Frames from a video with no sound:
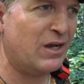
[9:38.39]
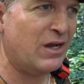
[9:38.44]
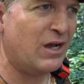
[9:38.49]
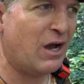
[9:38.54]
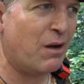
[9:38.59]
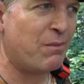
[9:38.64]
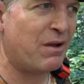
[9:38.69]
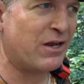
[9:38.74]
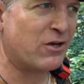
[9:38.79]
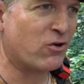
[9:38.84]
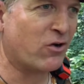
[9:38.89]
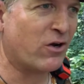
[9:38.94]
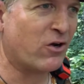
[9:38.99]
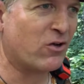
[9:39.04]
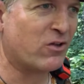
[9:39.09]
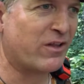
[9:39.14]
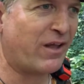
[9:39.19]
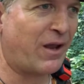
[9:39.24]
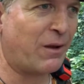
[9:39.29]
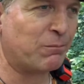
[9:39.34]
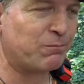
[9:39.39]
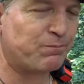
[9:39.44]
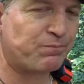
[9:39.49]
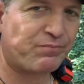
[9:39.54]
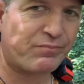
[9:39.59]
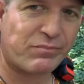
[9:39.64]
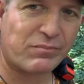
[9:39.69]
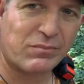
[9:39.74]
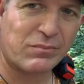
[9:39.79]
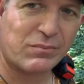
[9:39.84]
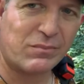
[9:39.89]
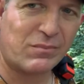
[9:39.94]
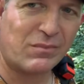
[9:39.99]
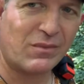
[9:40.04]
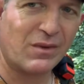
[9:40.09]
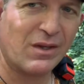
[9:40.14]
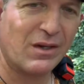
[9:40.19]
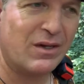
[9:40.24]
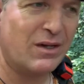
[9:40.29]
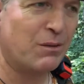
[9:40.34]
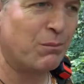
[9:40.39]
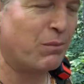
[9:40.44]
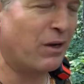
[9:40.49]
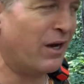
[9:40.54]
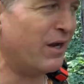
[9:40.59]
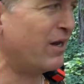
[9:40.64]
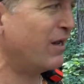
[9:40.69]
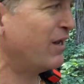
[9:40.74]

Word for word: a major interstate, but